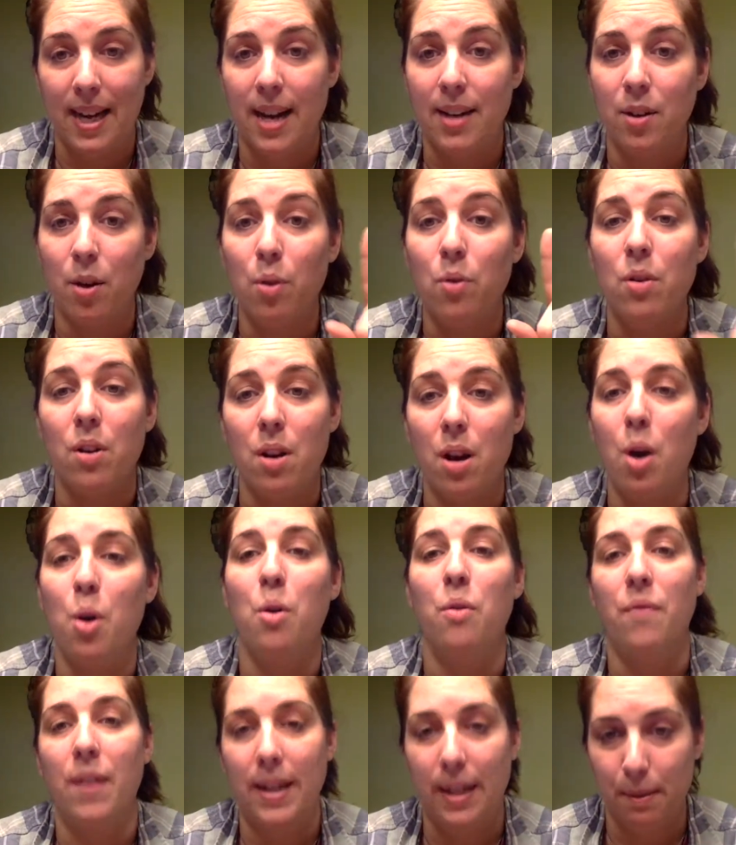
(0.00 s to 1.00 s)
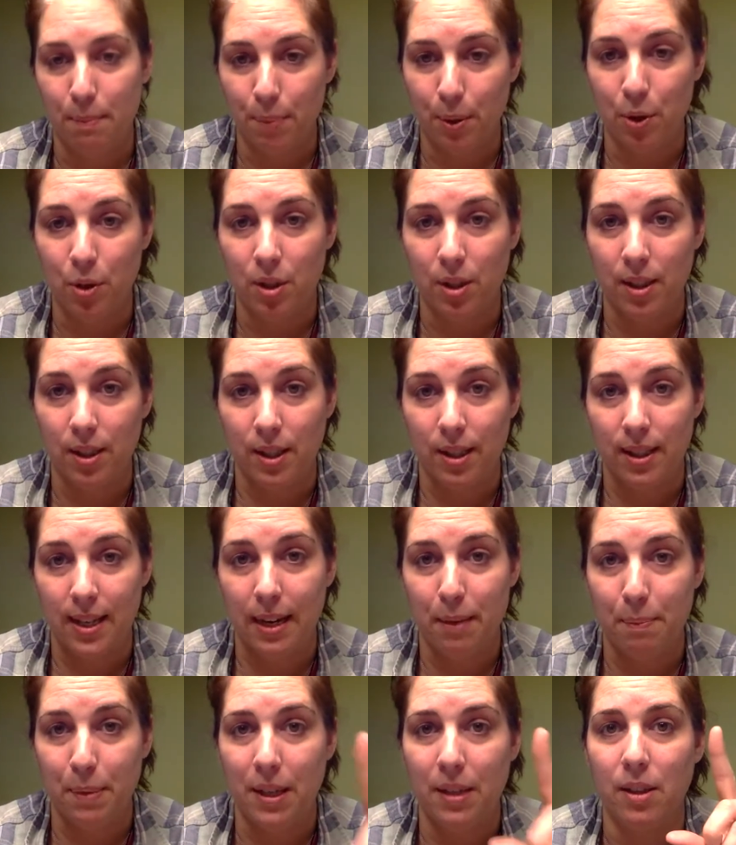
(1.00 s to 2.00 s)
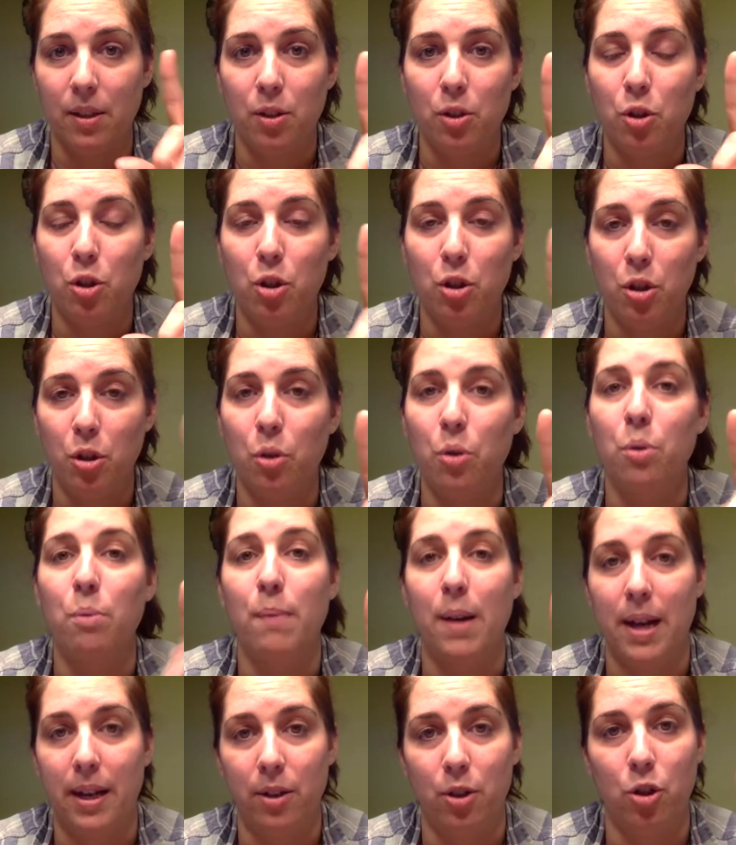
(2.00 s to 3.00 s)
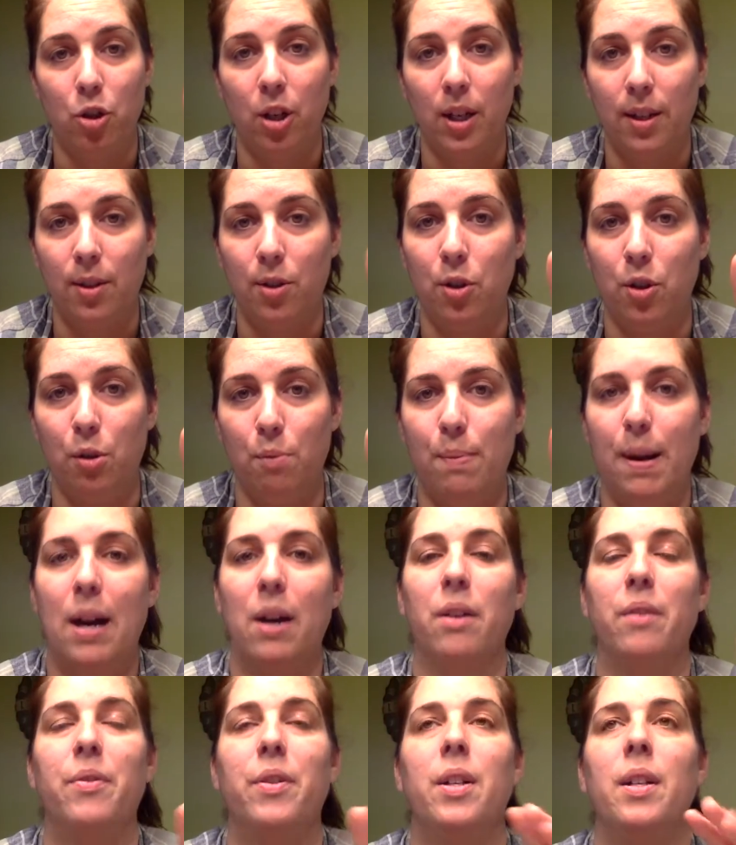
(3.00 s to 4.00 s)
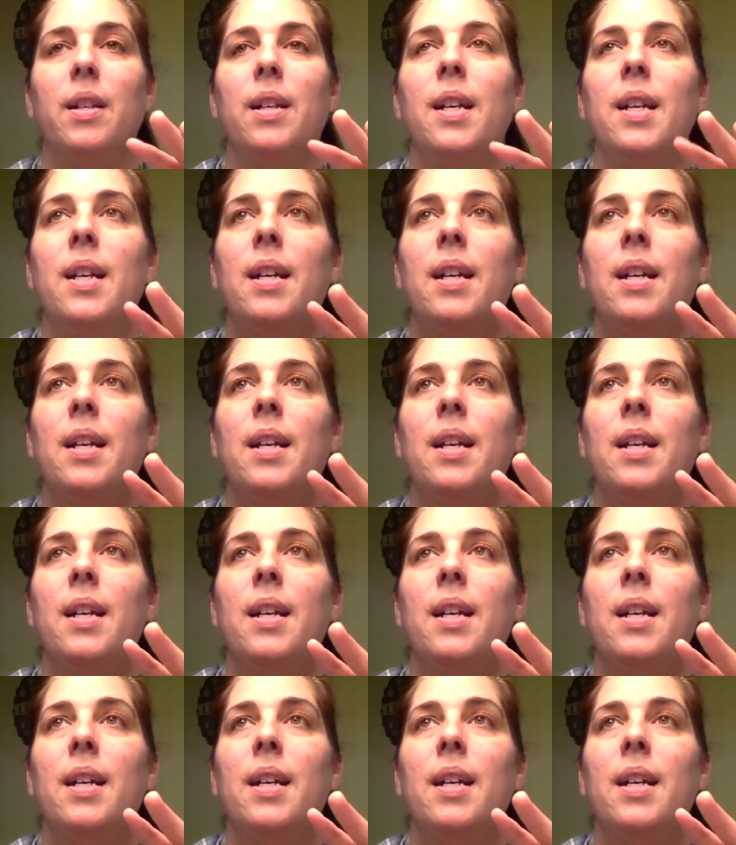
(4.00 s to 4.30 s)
I don't know if I can purchase this deck because it's too much. It's too powerful.